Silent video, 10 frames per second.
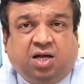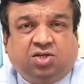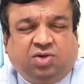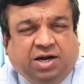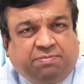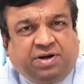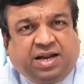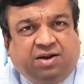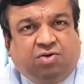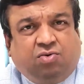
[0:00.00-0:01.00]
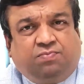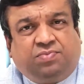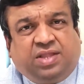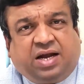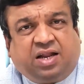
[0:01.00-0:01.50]
So let me tell you
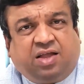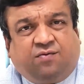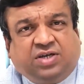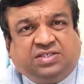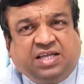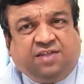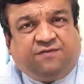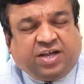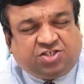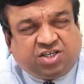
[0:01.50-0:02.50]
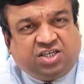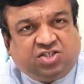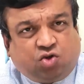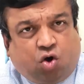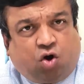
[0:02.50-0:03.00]
that once the infection
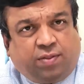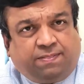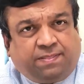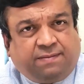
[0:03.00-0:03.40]
is gone,